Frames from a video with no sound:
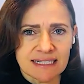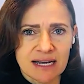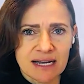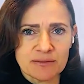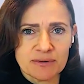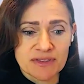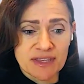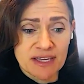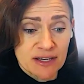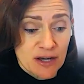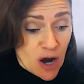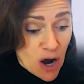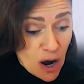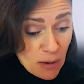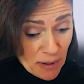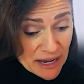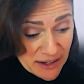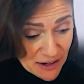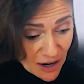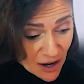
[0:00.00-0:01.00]
And I would think,
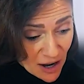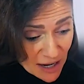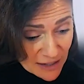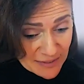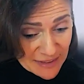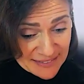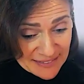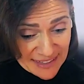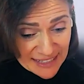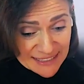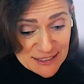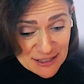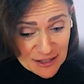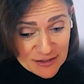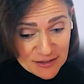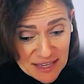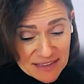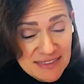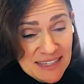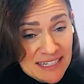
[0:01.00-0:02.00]
oh my God, like that's the
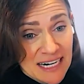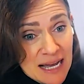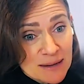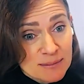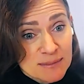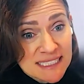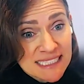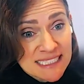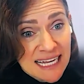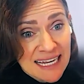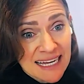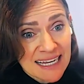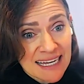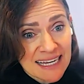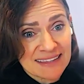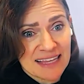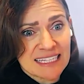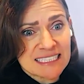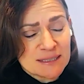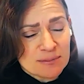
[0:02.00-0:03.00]
thing that I'm
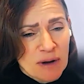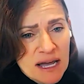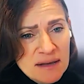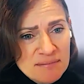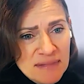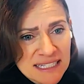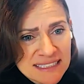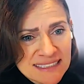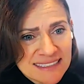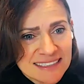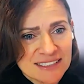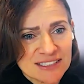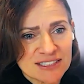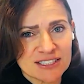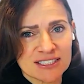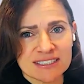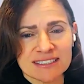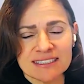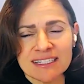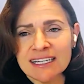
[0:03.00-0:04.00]
saying. That's my
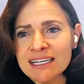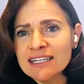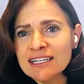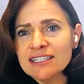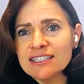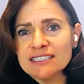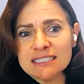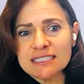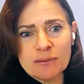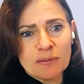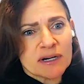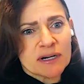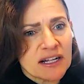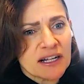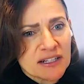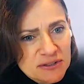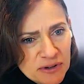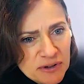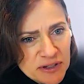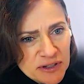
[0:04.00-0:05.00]
message. And someone
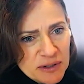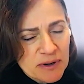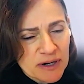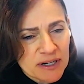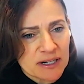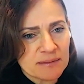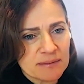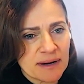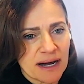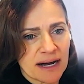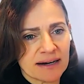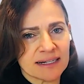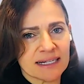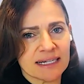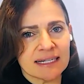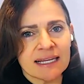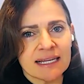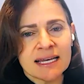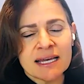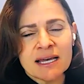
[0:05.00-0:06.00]
else wrote a book about
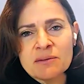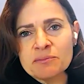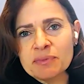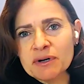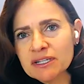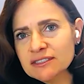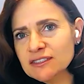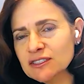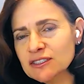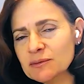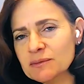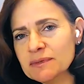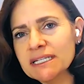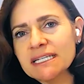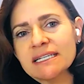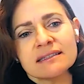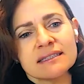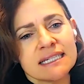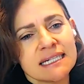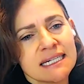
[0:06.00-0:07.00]
it. But so many